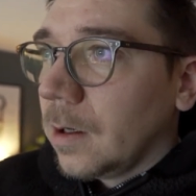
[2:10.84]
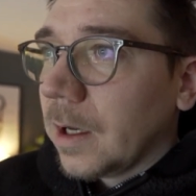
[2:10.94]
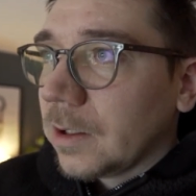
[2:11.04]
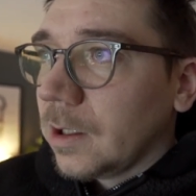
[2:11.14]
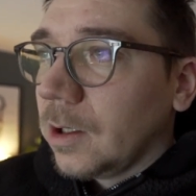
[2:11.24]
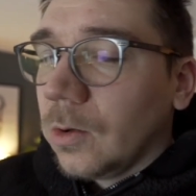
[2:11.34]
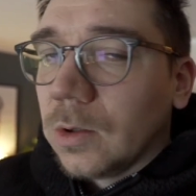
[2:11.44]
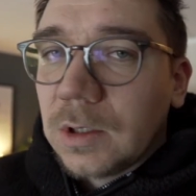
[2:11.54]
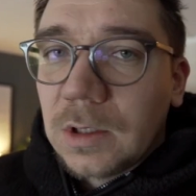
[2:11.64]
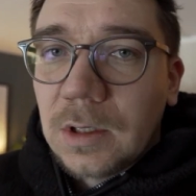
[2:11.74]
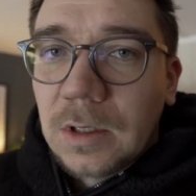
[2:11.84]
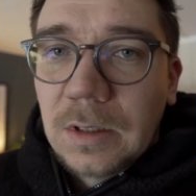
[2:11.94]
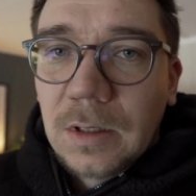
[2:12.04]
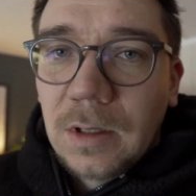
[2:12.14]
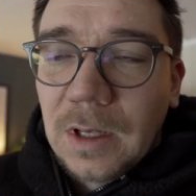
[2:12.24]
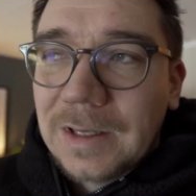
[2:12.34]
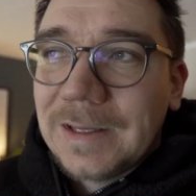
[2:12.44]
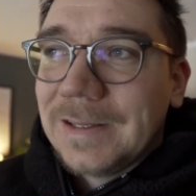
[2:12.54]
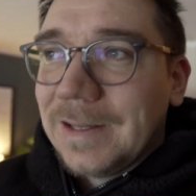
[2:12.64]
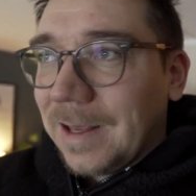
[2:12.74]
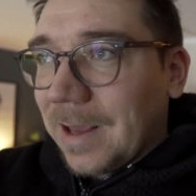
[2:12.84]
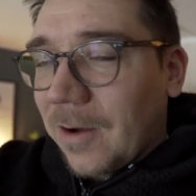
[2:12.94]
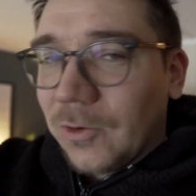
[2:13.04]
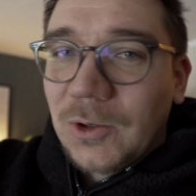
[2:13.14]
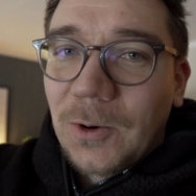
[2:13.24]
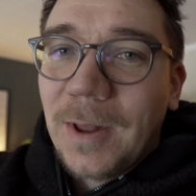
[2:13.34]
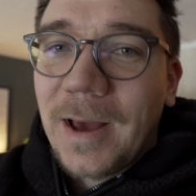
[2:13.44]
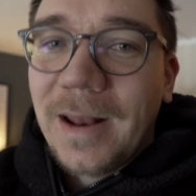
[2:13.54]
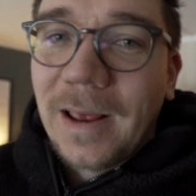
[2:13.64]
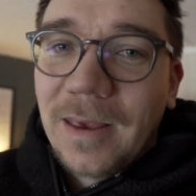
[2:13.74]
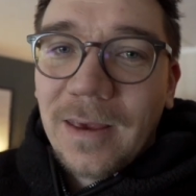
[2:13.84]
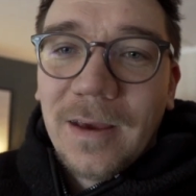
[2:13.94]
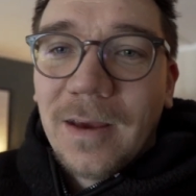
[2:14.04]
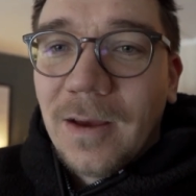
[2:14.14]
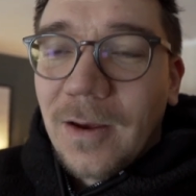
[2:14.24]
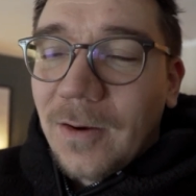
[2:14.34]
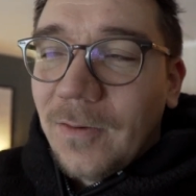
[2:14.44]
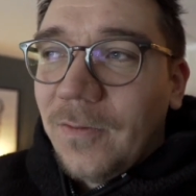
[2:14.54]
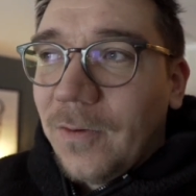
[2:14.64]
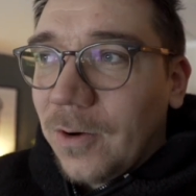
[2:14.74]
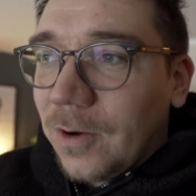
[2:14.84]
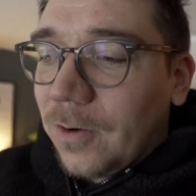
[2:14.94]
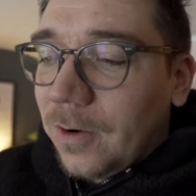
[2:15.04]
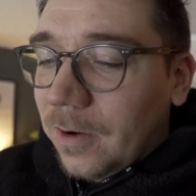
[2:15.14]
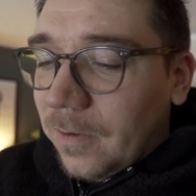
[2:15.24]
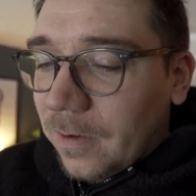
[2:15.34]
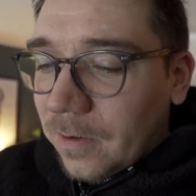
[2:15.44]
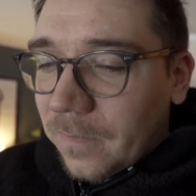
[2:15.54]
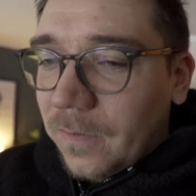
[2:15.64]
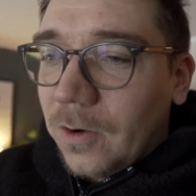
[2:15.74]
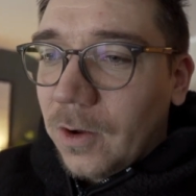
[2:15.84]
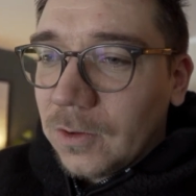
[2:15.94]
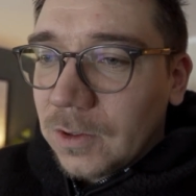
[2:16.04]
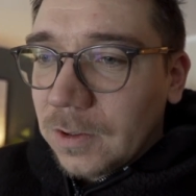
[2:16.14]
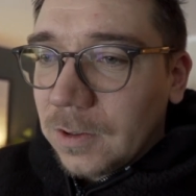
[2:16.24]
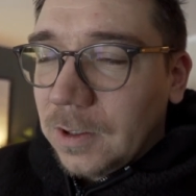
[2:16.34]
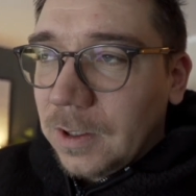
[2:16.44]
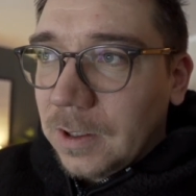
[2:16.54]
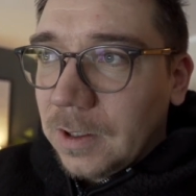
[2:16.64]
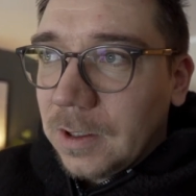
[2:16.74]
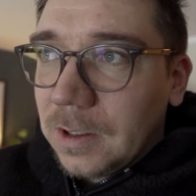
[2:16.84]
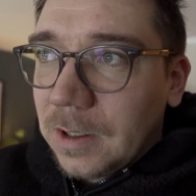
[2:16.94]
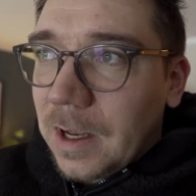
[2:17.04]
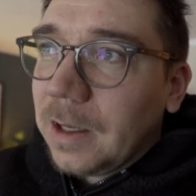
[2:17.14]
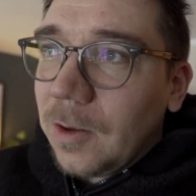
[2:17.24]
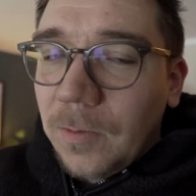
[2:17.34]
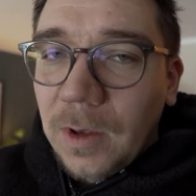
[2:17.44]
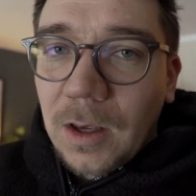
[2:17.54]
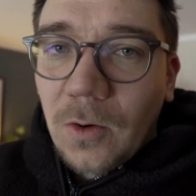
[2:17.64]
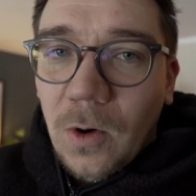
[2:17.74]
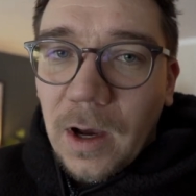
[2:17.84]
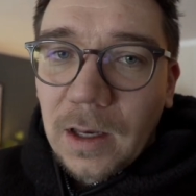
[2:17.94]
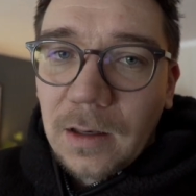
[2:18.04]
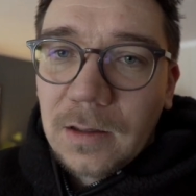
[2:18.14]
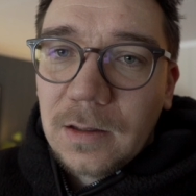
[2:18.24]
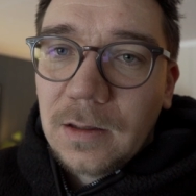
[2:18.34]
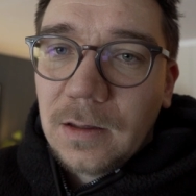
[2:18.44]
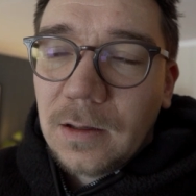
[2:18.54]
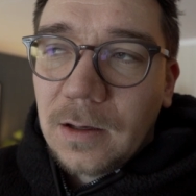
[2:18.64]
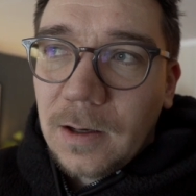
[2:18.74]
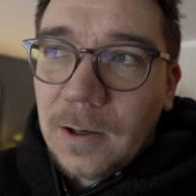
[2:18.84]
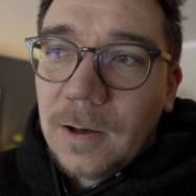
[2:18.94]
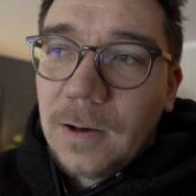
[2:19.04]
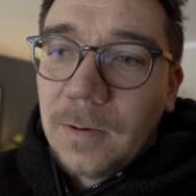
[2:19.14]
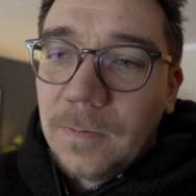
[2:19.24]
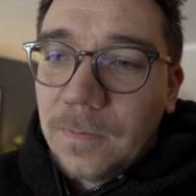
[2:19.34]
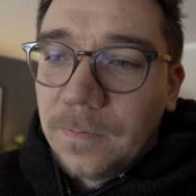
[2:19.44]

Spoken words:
actually use the existing outdoor lighting for your photos, and that can be quite a